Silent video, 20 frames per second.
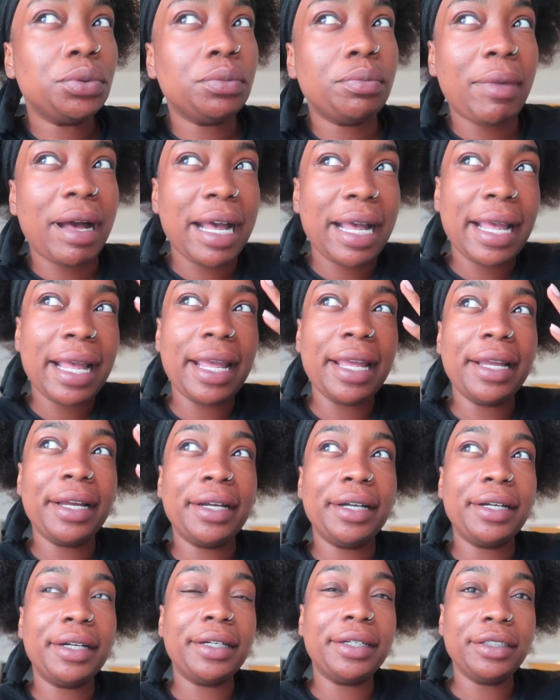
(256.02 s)
my
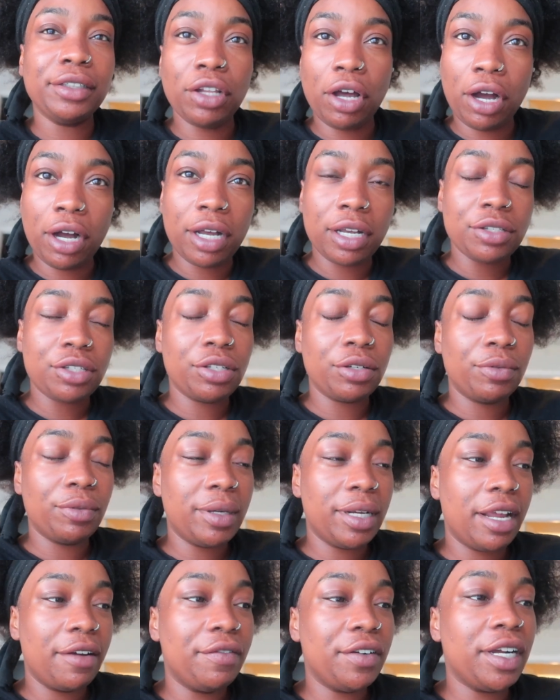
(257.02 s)
hair loss or
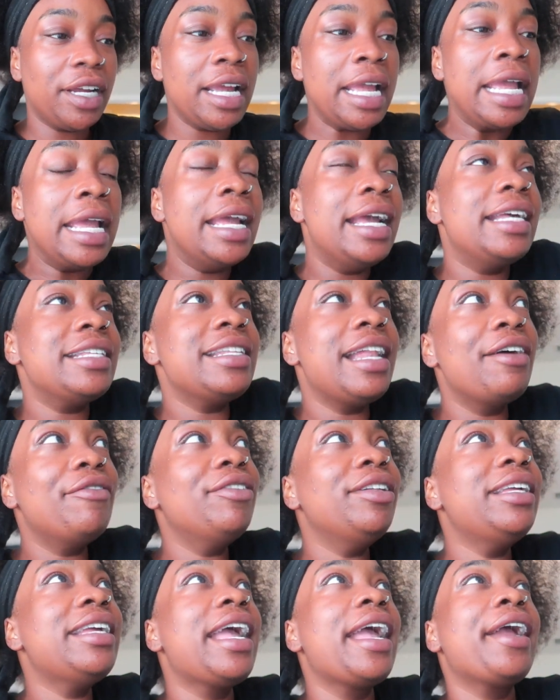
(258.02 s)
whatever. It's not
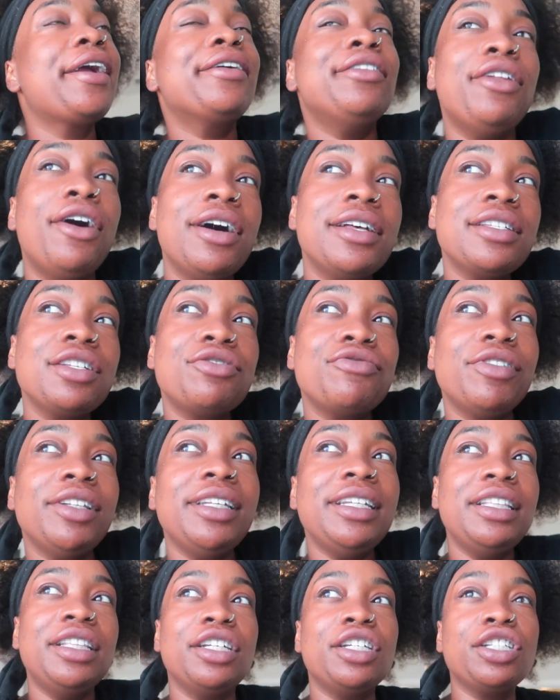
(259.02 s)
really hair loss, it's
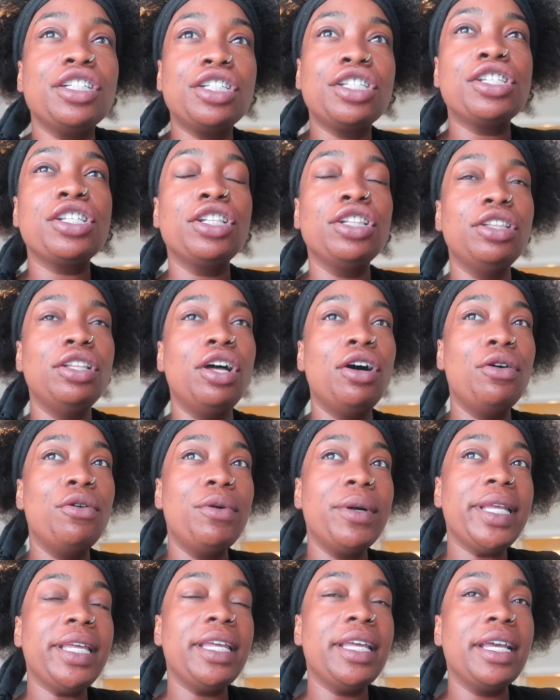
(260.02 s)
really the
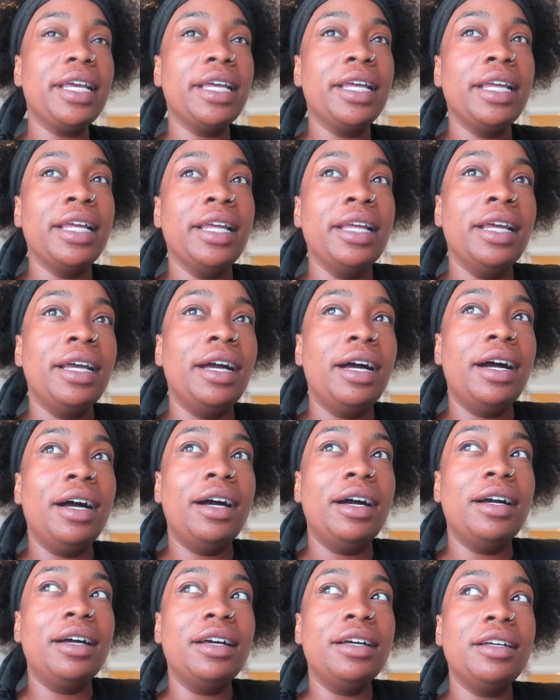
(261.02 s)
slowing
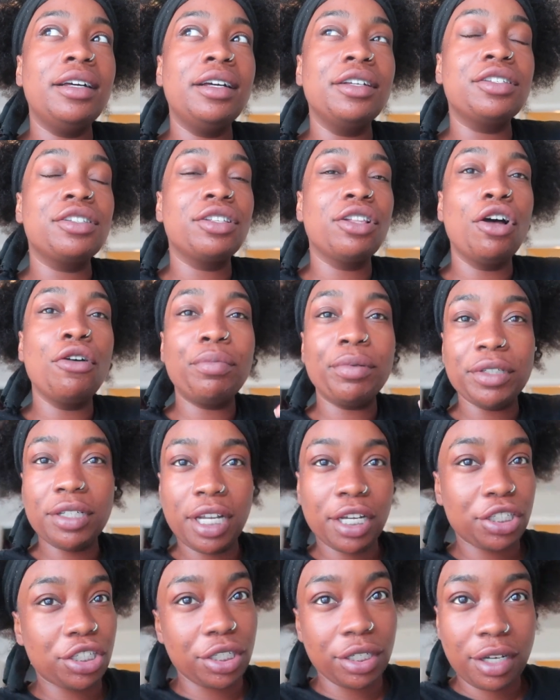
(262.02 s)
uh a slow
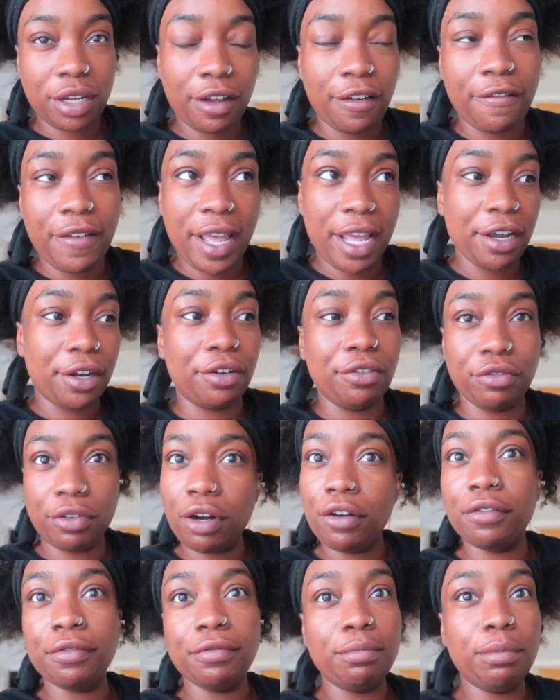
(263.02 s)
production of hair
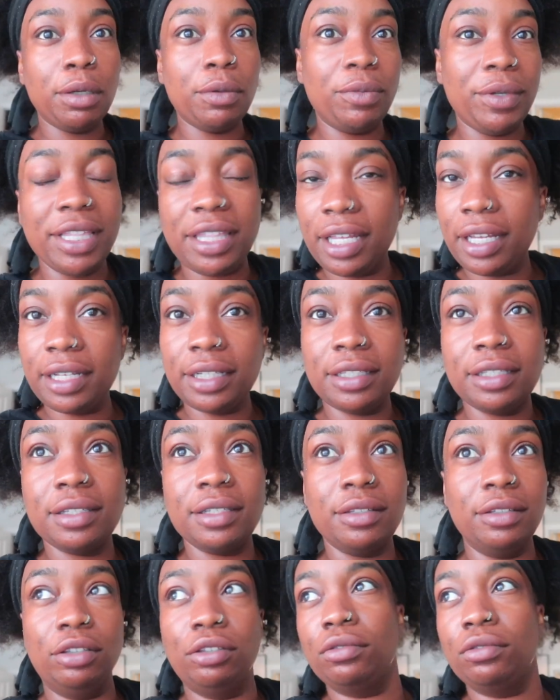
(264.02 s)
growth. But we think it's,